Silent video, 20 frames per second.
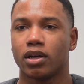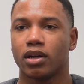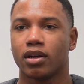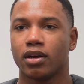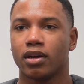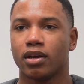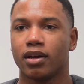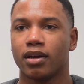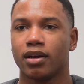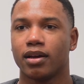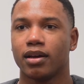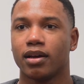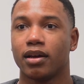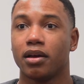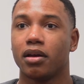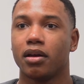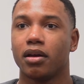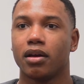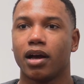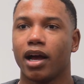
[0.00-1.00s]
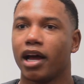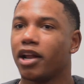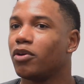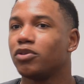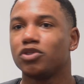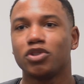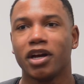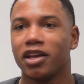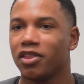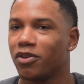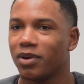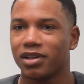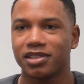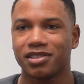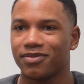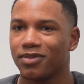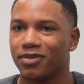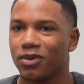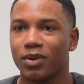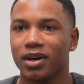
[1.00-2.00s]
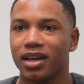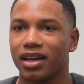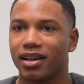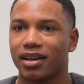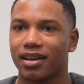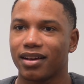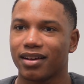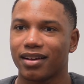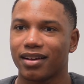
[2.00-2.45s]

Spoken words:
week. I don't train the rest of the week.